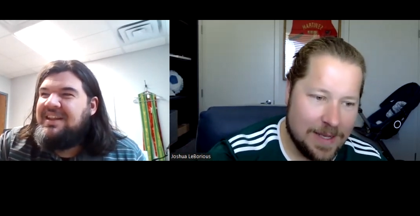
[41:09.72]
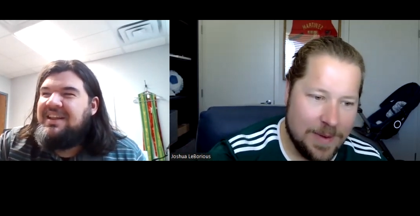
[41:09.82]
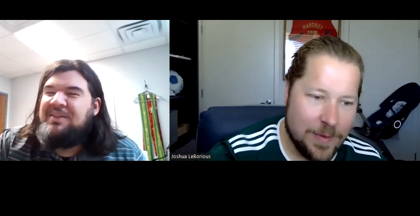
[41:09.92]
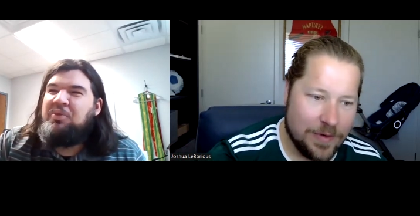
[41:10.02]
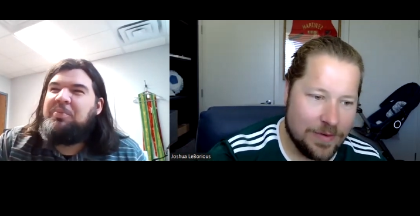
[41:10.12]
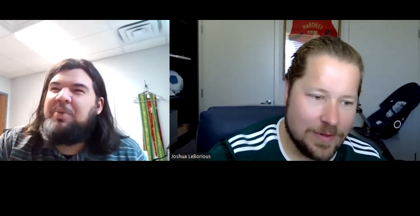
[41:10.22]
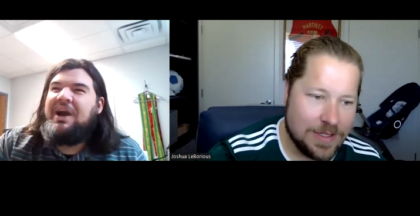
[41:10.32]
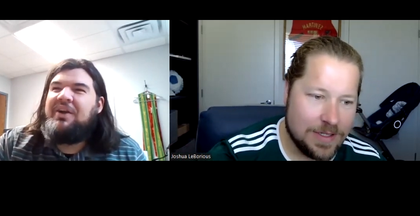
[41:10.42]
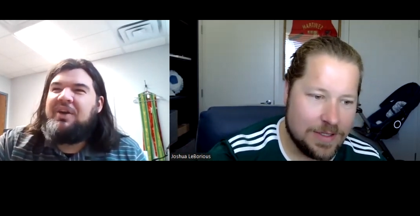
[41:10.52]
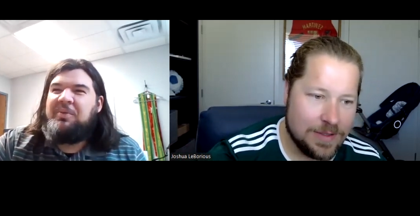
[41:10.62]
Speaker 1: yep. more
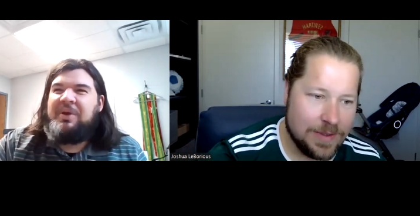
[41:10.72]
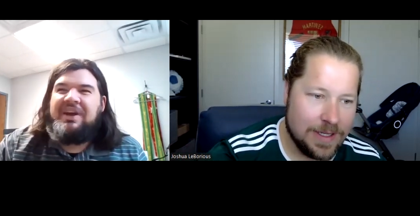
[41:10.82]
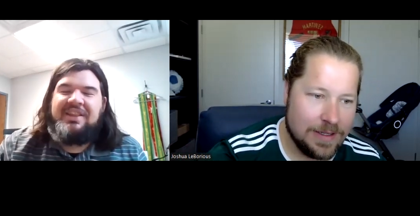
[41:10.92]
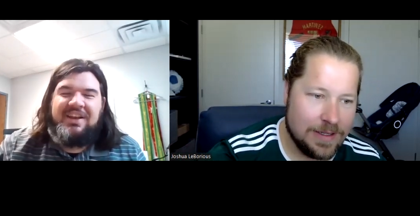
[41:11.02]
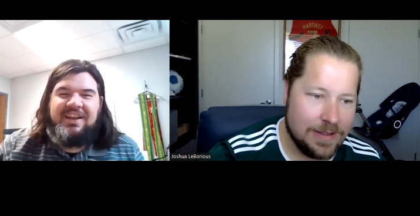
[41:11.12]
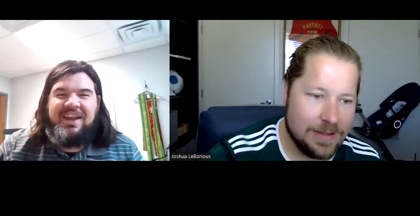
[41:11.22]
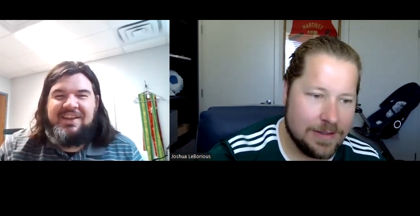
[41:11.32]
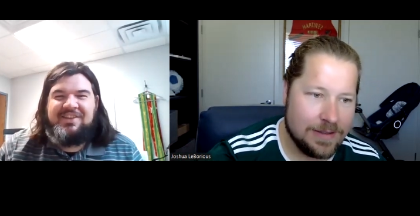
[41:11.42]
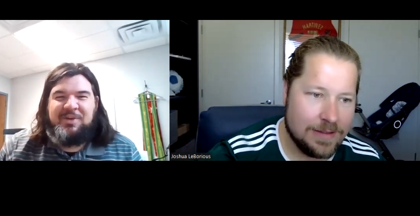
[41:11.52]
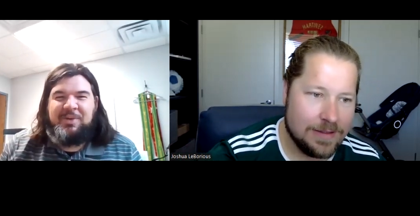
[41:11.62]
pirate pig than
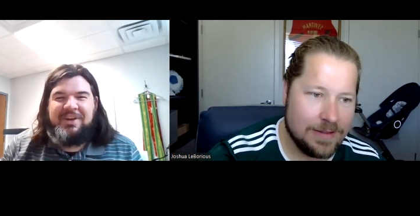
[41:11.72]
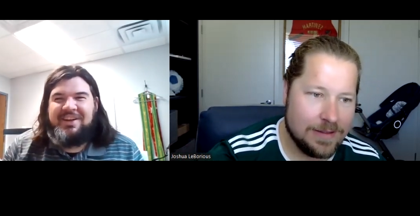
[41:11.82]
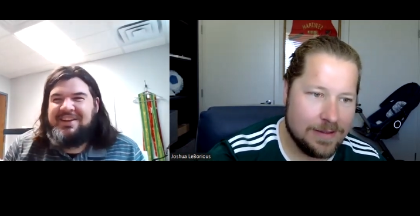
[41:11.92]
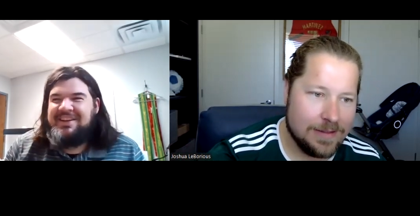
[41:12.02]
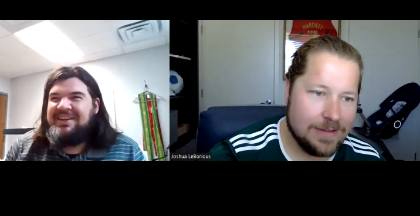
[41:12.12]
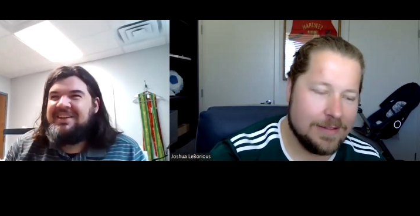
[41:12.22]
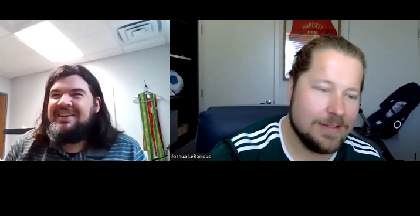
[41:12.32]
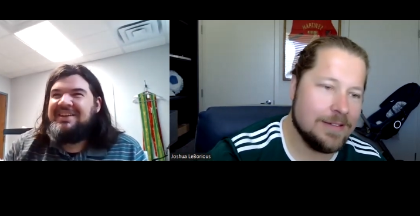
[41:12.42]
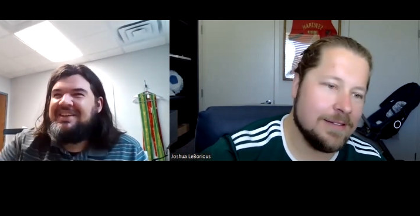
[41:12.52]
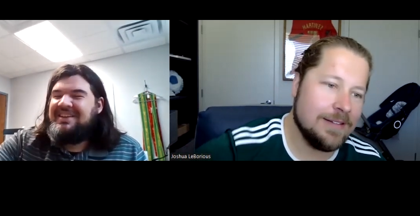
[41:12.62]
gangster pig?
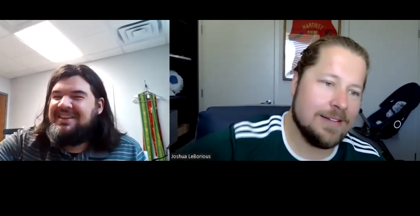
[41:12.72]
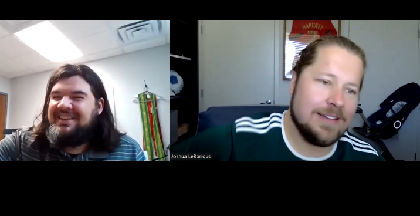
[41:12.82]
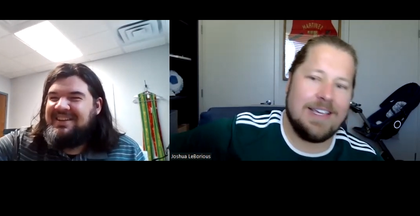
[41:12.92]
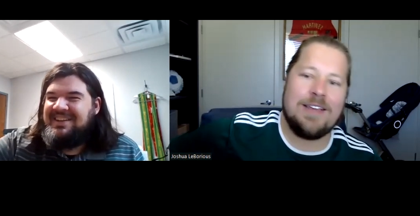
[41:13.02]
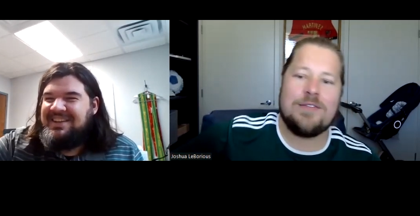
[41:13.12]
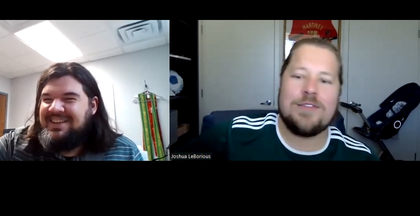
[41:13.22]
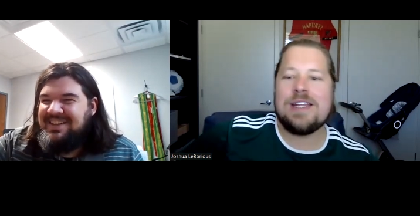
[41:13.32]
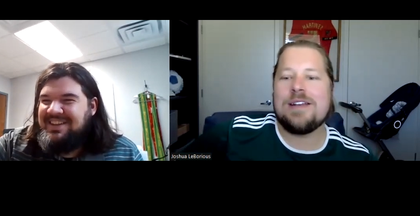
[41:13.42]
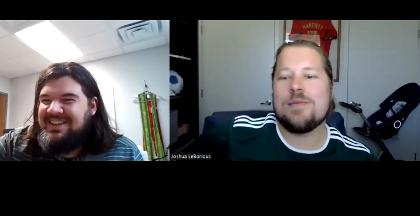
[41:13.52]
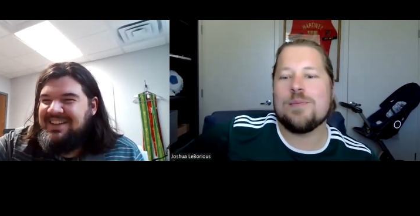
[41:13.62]

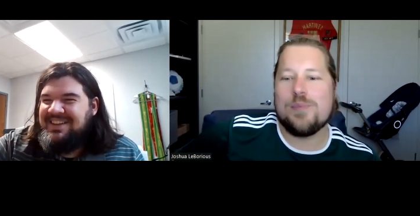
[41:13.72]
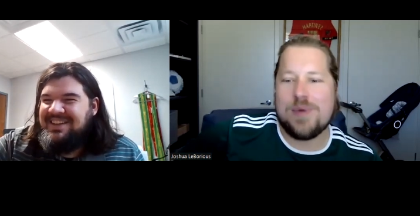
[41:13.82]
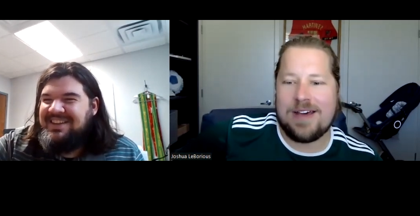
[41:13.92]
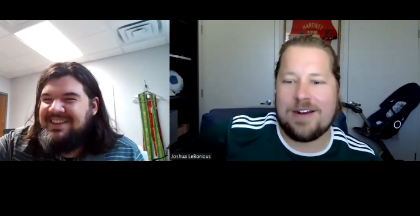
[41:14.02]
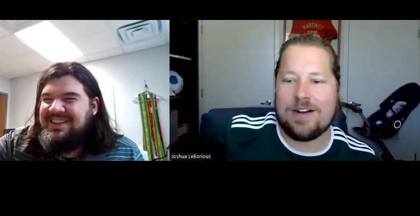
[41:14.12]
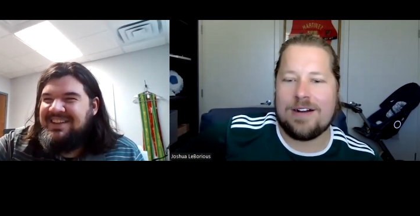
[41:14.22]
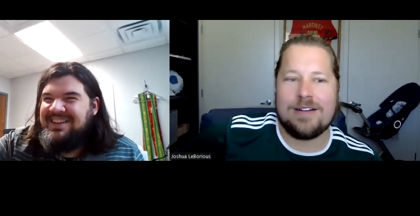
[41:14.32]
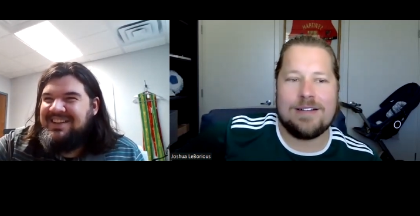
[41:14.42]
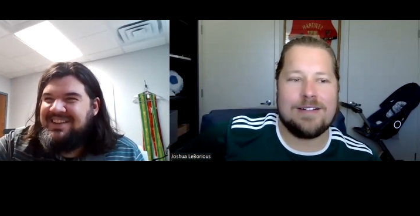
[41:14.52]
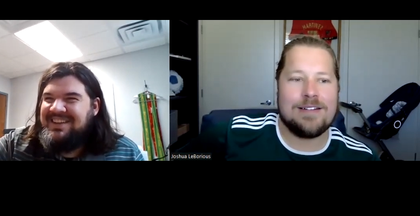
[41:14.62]
Speaker 2: Even better.
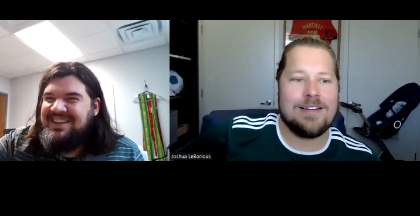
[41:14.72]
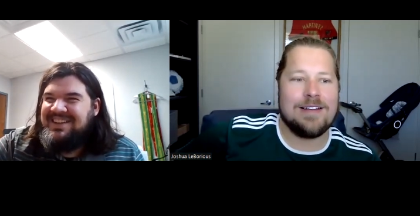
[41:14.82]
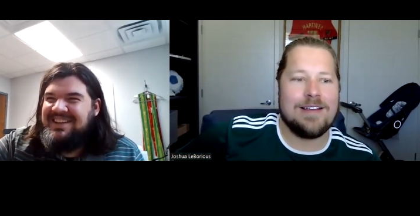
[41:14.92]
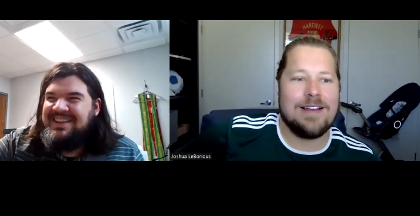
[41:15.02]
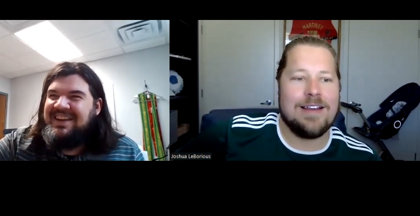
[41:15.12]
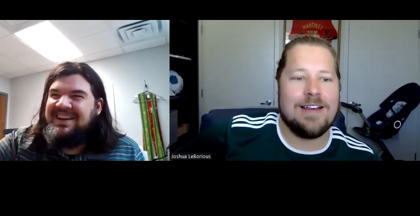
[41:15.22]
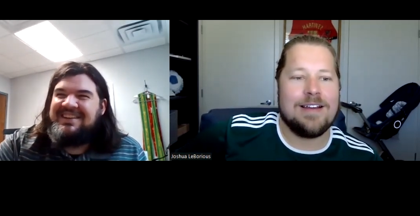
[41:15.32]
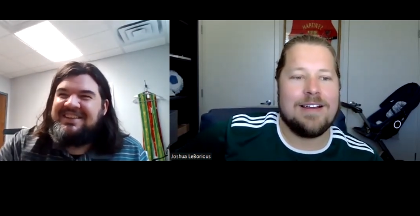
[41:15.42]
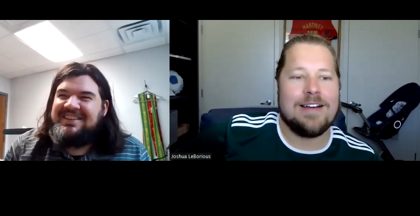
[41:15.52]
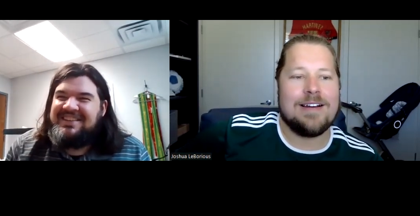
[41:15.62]
Yeah.
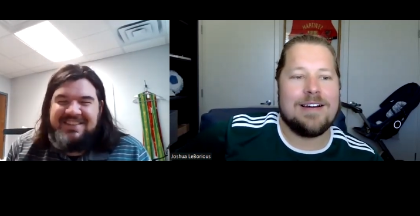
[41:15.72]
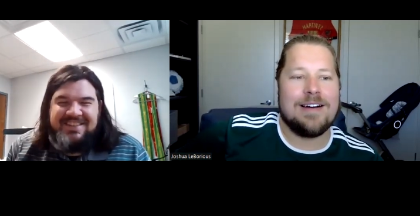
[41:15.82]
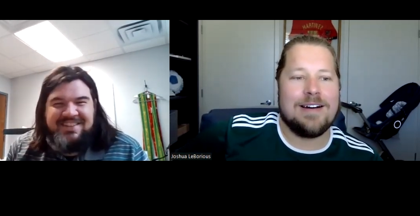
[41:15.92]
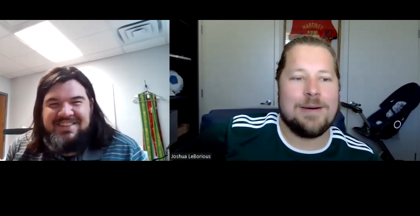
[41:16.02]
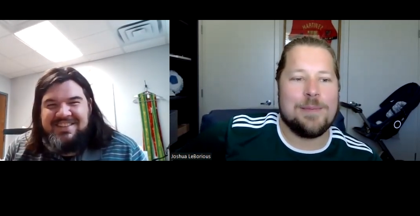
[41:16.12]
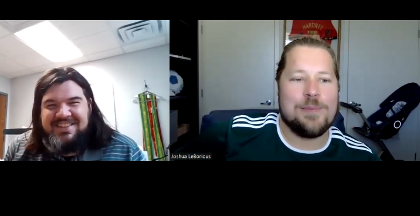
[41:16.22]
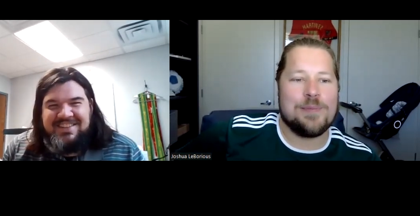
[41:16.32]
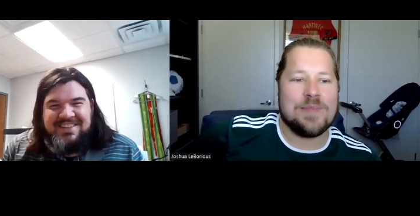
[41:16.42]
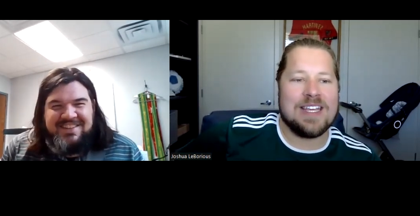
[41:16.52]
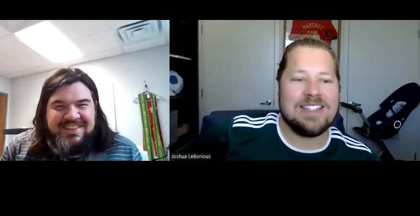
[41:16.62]
Um
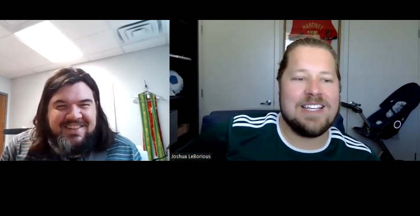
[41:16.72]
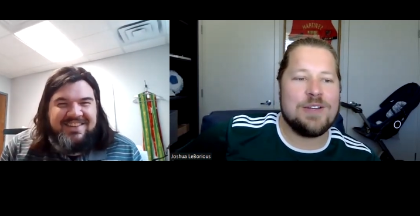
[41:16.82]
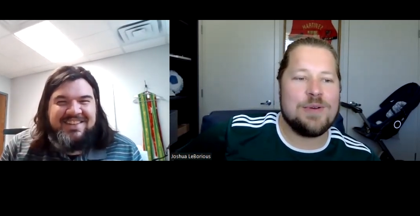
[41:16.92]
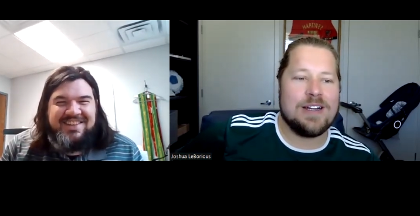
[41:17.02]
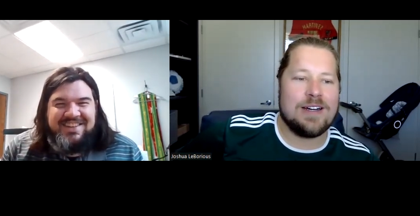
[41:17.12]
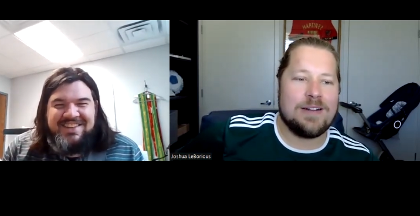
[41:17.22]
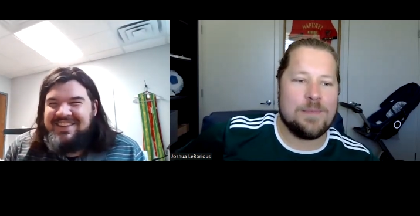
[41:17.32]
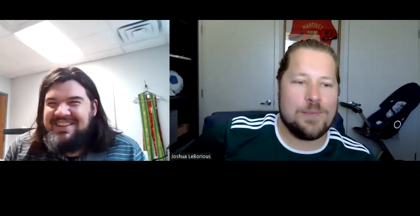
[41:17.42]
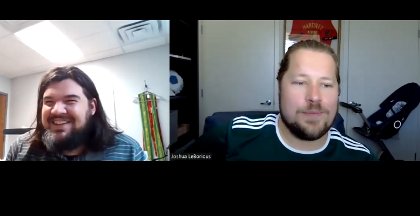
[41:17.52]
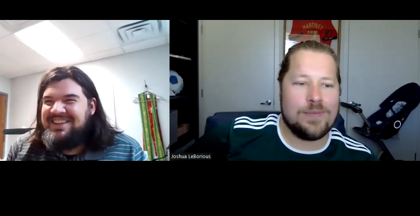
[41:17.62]
continuing
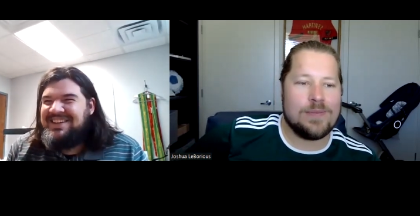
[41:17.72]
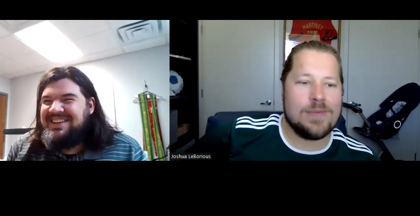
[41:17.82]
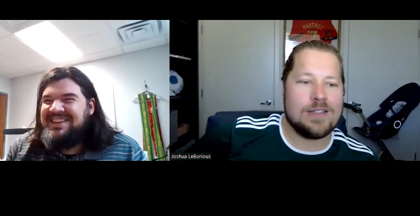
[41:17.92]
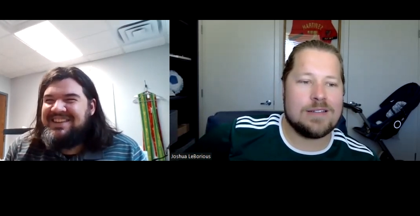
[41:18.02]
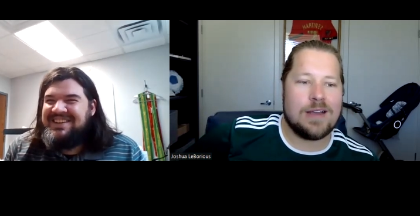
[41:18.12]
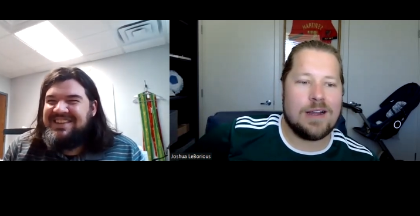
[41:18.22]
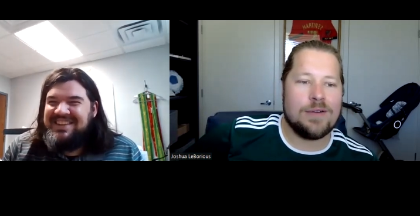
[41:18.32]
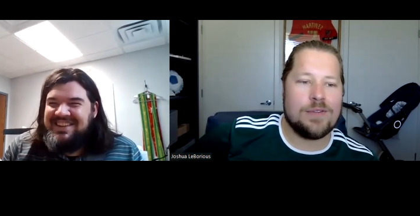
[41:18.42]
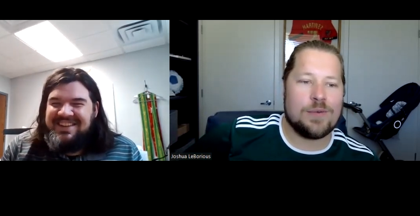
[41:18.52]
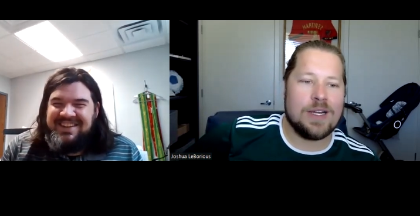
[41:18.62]
on, the desire of the